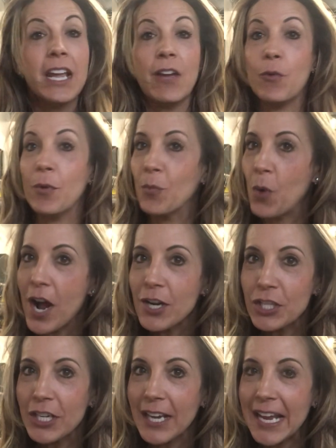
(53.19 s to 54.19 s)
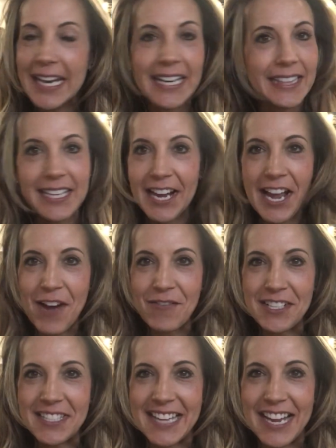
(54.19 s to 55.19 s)
If you've been watching anything I have
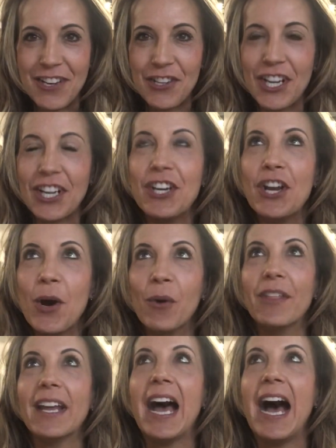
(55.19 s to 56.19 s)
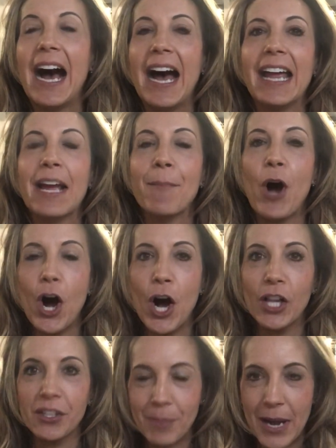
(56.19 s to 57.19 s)
to say, you're going to know that I am
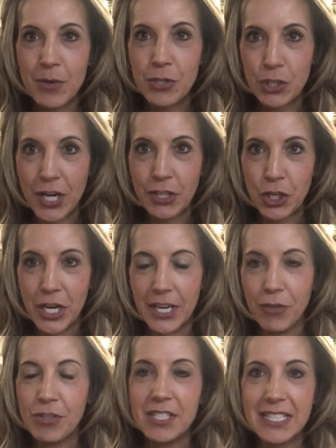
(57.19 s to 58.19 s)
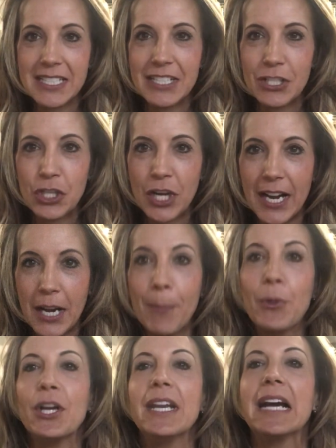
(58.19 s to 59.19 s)
all about strength training, resistance training,
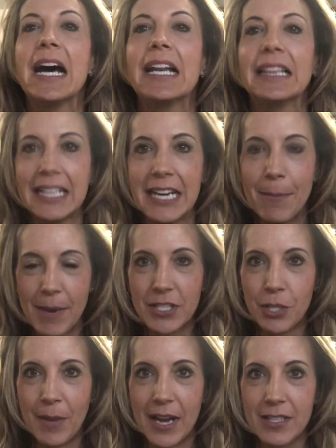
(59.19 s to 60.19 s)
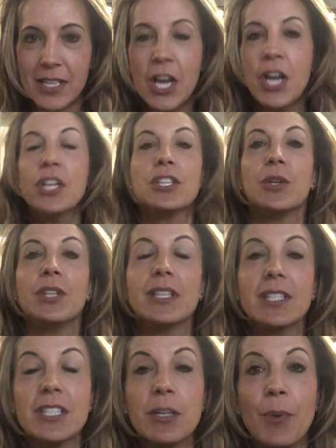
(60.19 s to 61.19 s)
putting on lean muscle mass. So
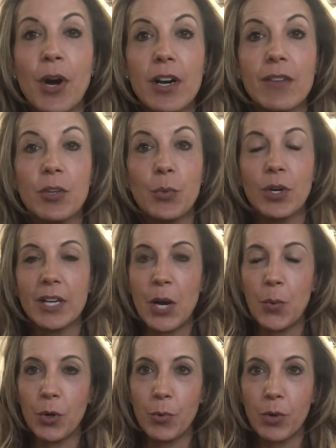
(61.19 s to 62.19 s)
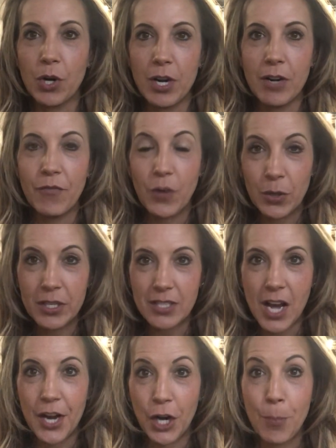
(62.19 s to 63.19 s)
this is the part of the workout where we're going to focus
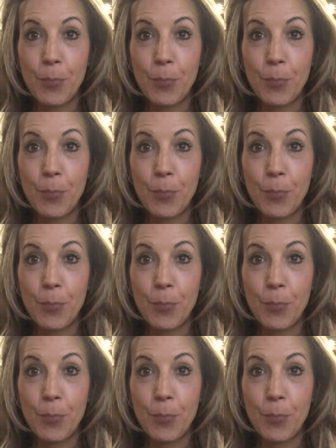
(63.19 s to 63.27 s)
on our